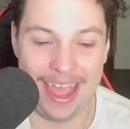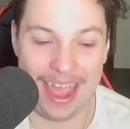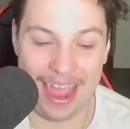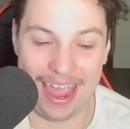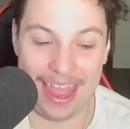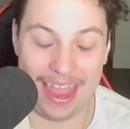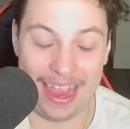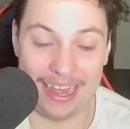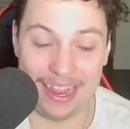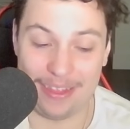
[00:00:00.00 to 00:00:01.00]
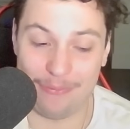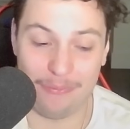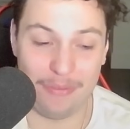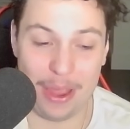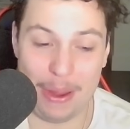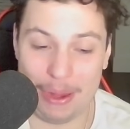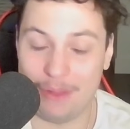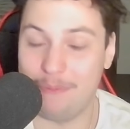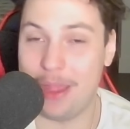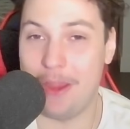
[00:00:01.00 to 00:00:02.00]
and is very,
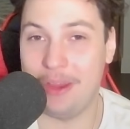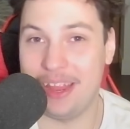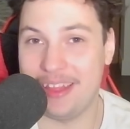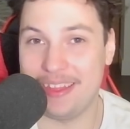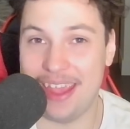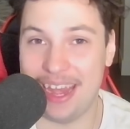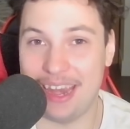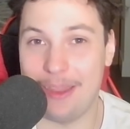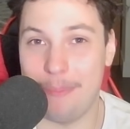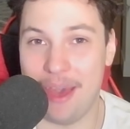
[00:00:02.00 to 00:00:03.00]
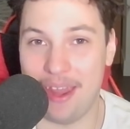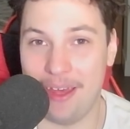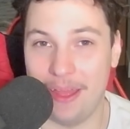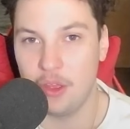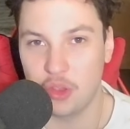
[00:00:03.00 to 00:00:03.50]
very insane in the meta.